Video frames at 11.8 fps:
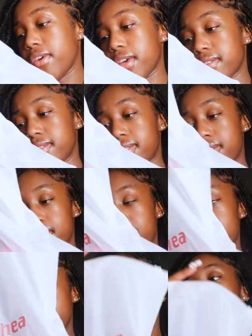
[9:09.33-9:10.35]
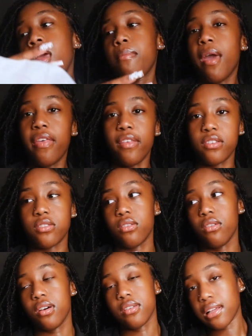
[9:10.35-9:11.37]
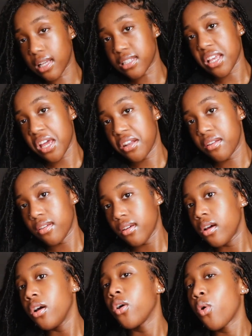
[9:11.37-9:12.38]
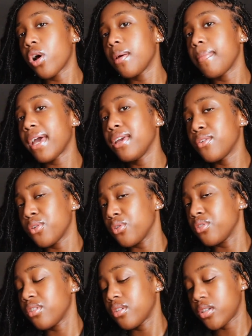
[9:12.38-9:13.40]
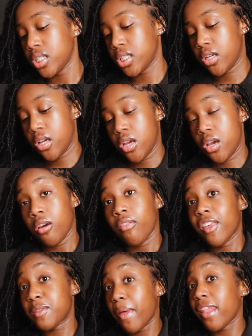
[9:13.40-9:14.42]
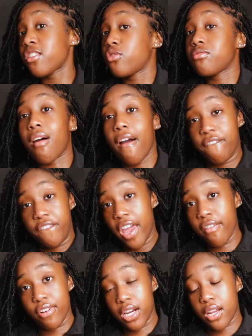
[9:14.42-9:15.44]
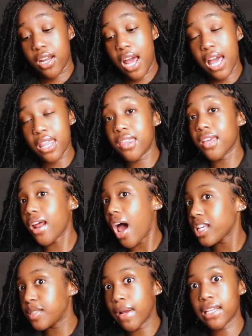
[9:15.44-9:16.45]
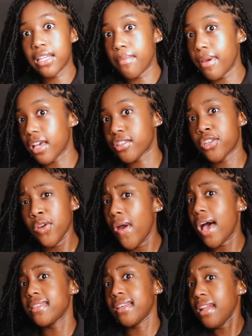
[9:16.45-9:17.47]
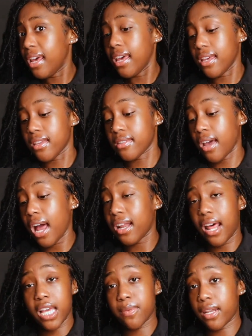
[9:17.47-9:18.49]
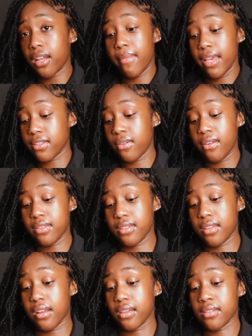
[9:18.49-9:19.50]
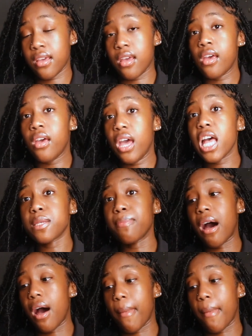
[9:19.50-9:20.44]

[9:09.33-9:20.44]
this bathing suit, because as I said, going to Mexico. This bathing suit is my favorite, and I did not expect it to be as cute as it is. I did not expect it to be as cute as it is. It's bomb,